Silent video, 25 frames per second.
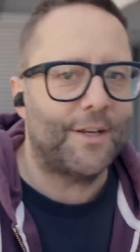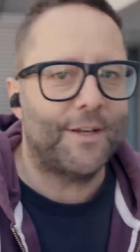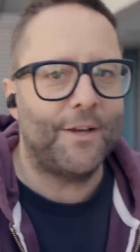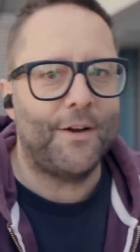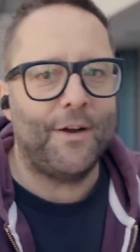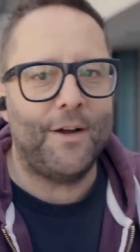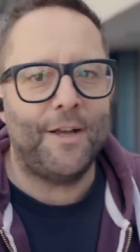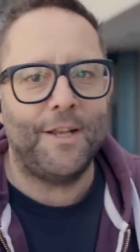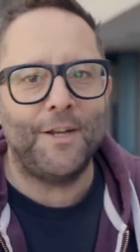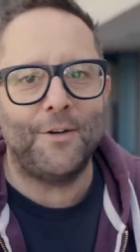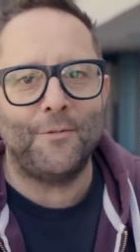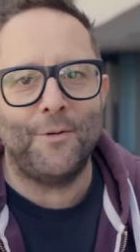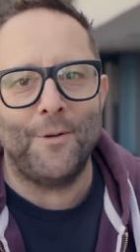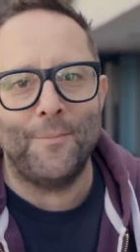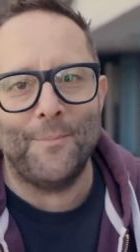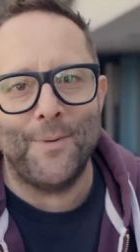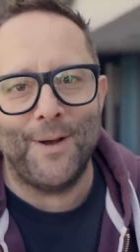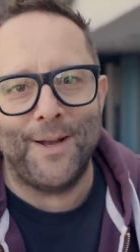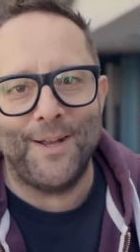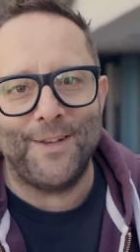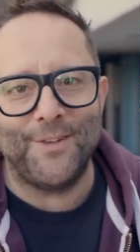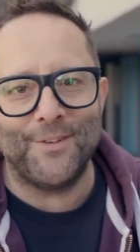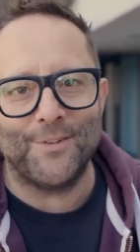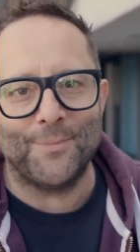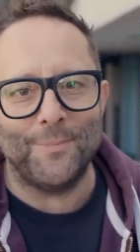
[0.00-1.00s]
it kind of
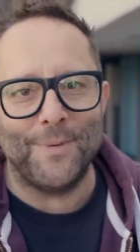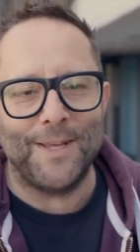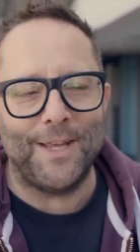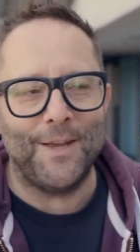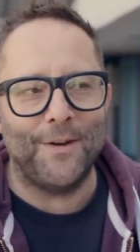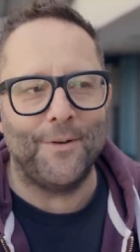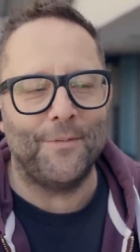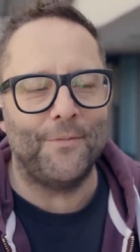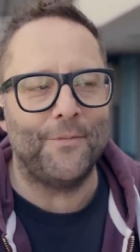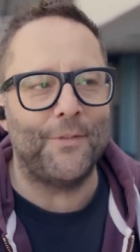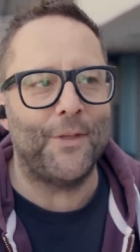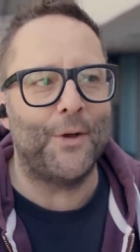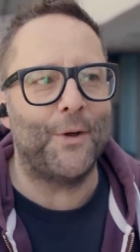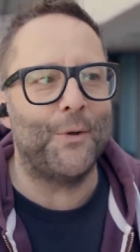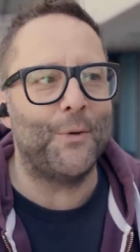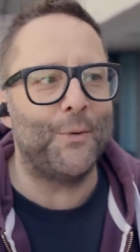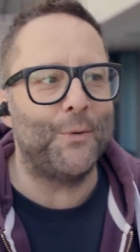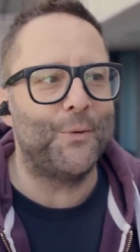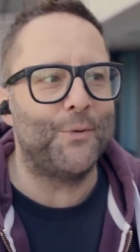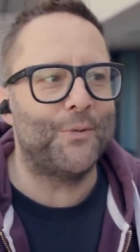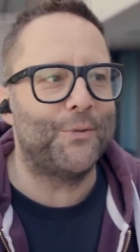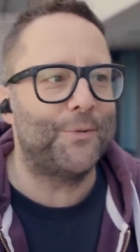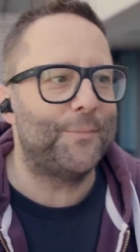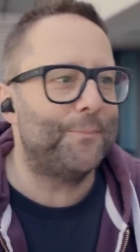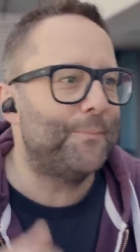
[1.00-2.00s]
reminds me of
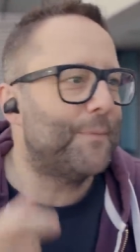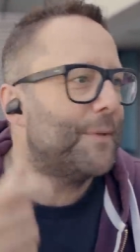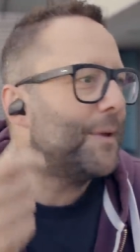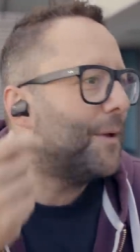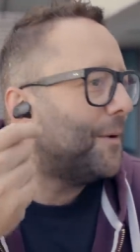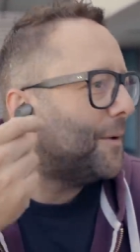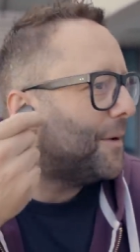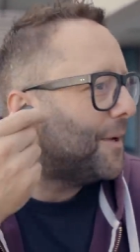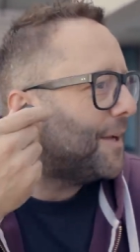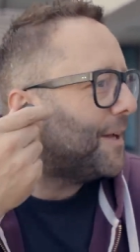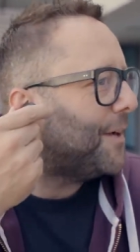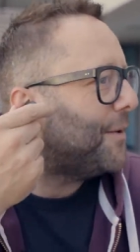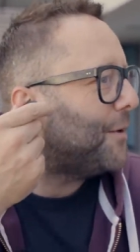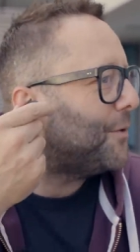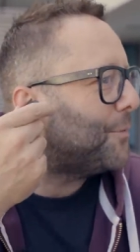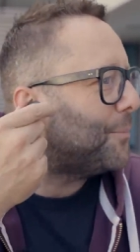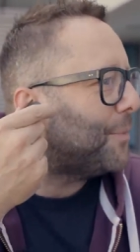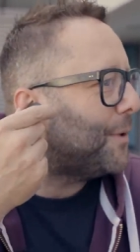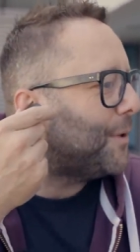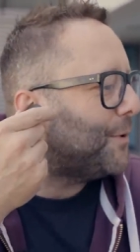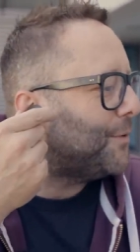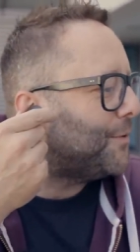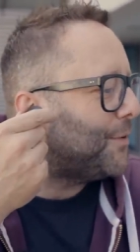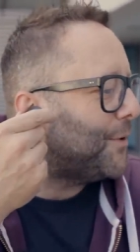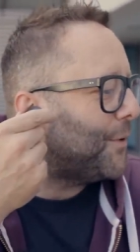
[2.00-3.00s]
those, you know, those
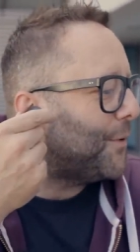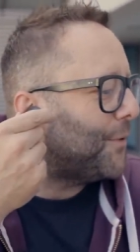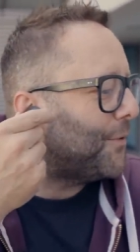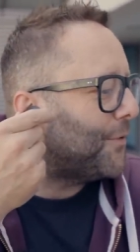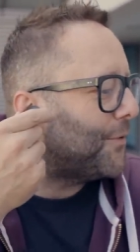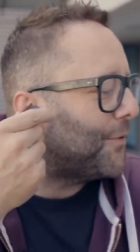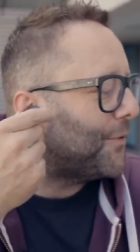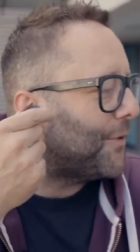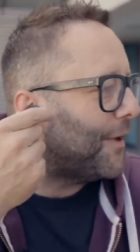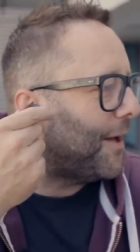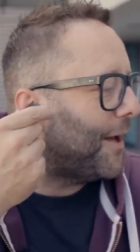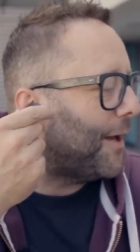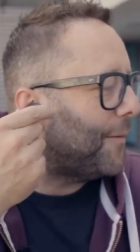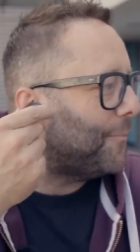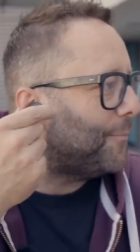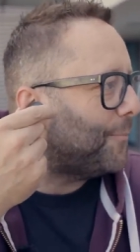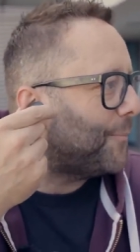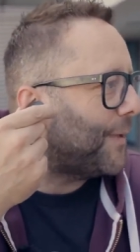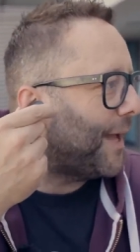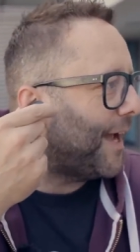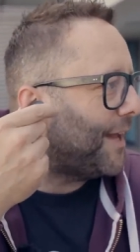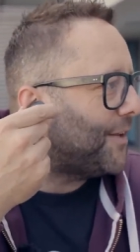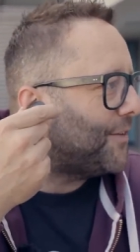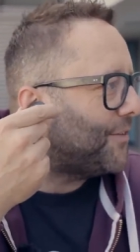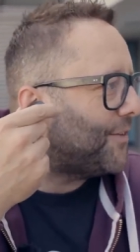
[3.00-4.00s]

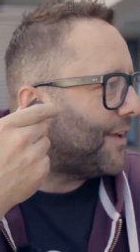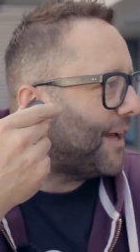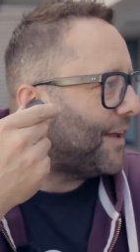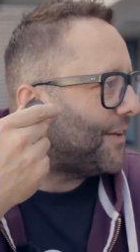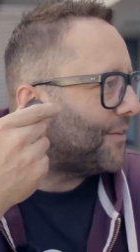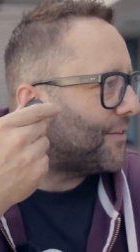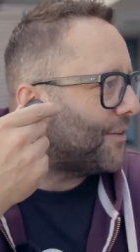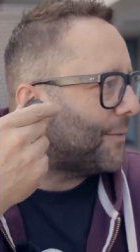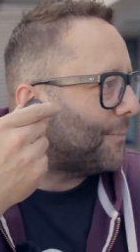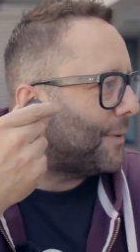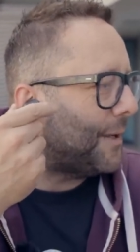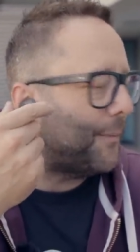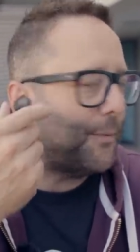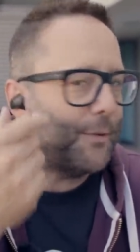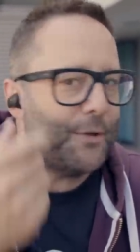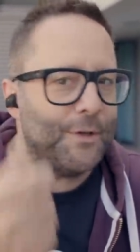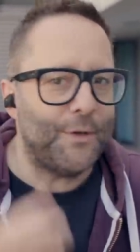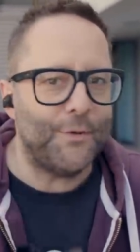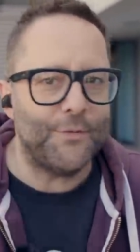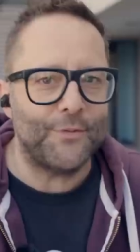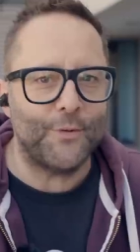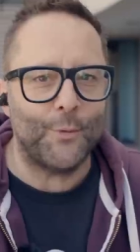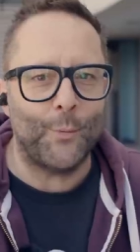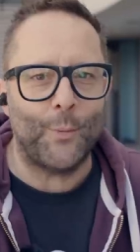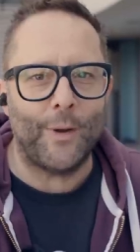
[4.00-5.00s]
Bluetooth headsets that people
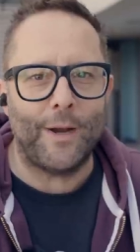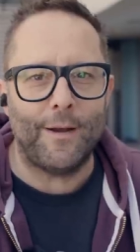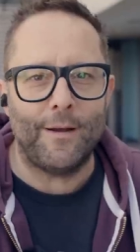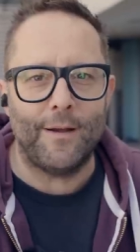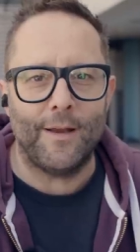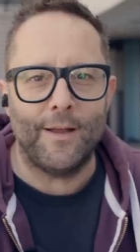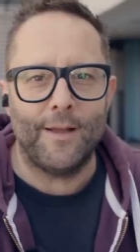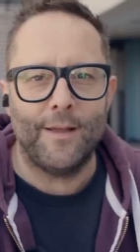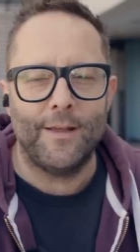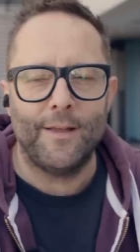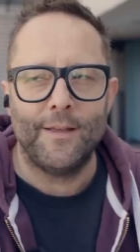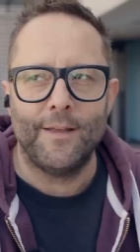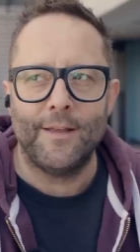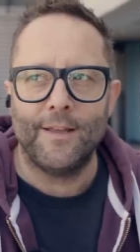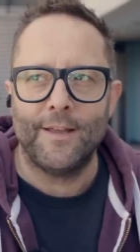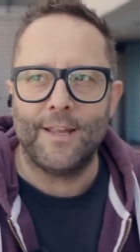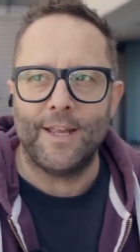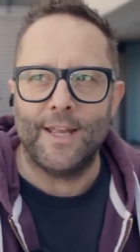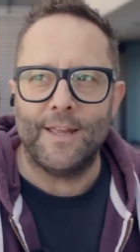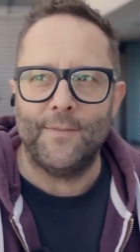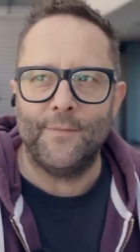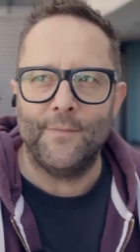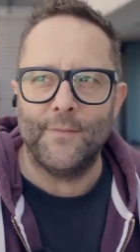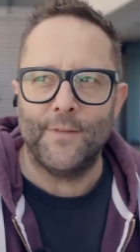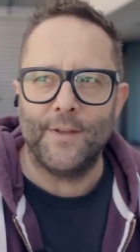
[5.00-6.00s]
used to wear
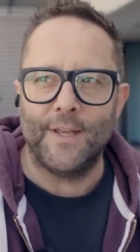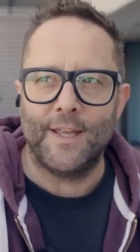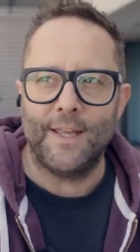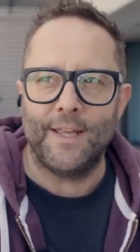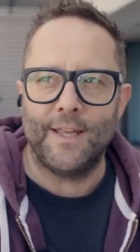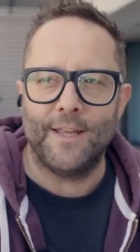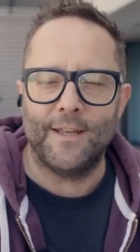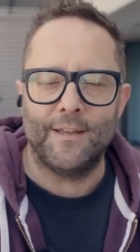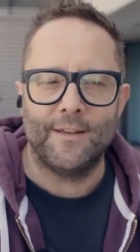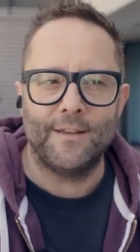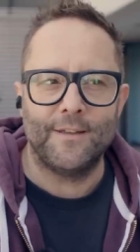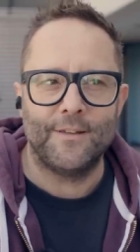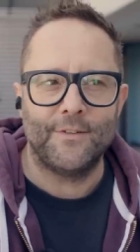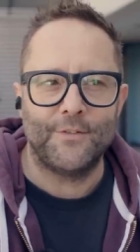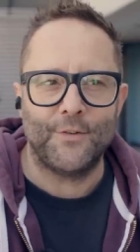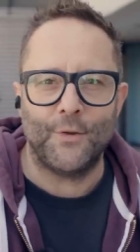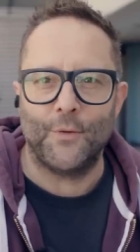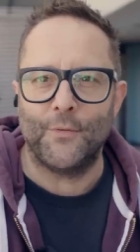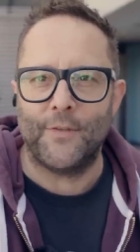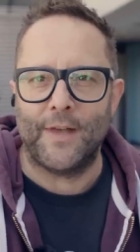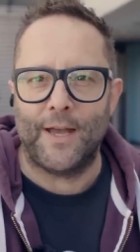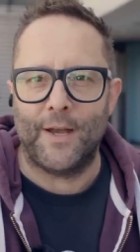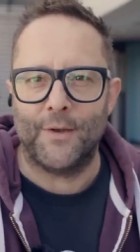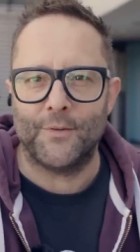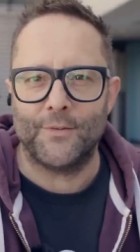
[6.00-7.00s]
in the
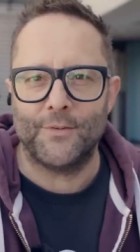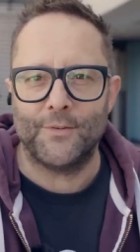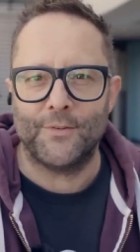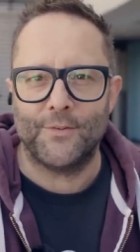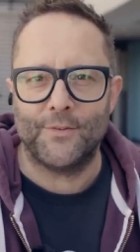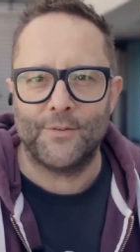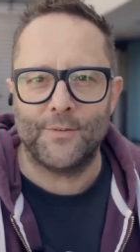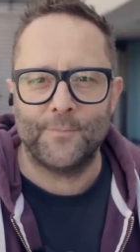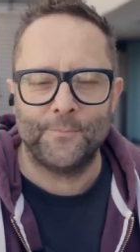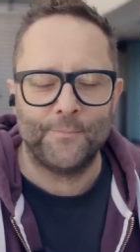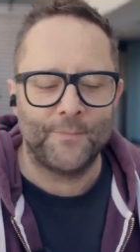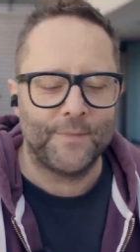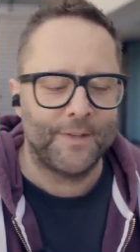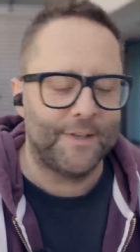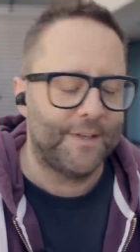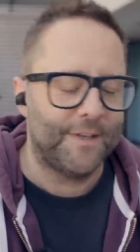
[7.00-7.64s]
2000s.